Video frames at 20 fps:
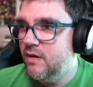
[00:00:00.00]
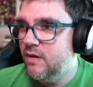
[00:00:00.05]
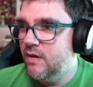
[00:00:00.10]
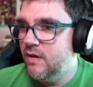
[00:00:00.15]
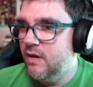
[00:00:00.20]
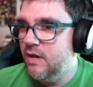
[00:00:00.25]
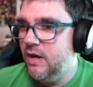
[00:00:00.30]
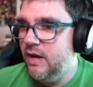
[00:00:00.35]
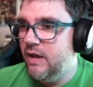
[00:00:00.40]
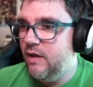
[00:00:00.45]

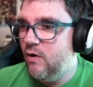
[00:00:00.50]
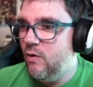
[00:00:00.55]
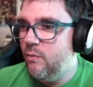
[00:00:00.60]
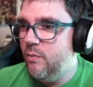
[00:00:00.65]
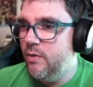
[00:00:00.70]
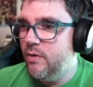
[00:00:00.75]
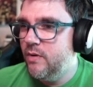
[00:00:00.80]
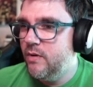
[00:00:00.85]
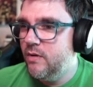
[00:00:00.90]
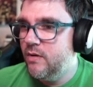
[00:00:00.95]
Can I help?
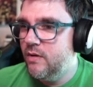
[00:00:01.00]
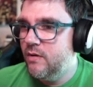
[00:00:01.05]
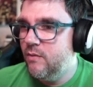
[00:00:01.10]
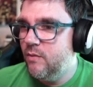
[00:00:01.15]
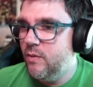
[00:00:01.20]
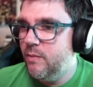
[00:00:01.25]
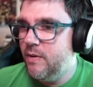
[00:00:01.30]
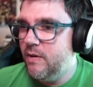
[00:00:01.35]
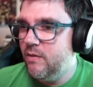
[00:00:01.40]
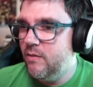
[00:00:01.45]

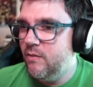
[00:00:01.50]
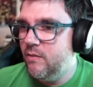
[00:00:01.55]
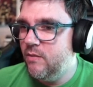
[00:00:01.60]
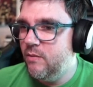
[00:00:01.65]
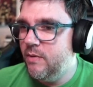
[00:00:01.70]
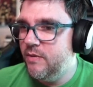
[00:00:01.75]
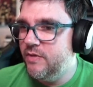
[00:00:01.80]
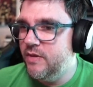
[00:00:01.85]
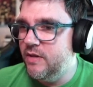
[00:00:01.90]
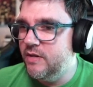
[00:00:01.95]
What about
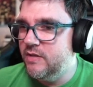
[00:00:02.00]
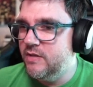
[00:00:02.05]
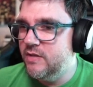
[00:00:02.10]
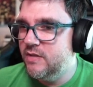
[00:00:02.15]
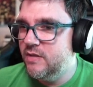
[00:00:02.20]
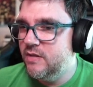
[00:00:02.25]
what about this?